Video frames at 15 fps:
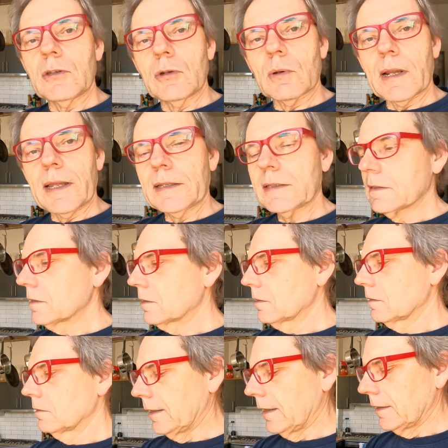newer
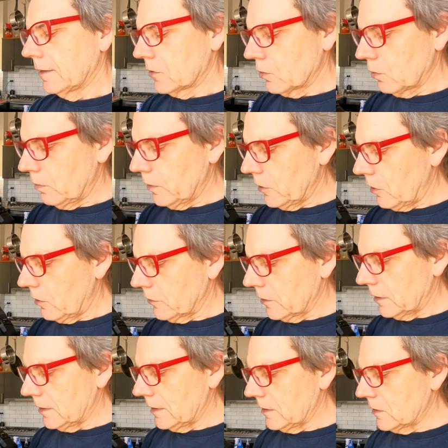lens. So this will be on
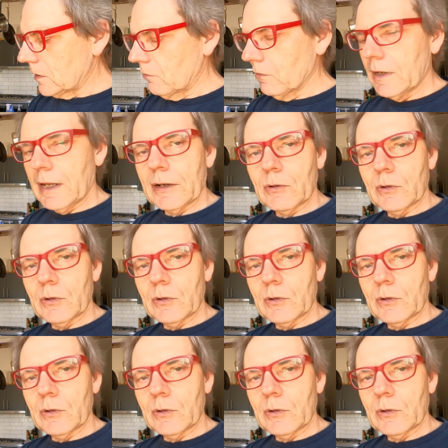the D700.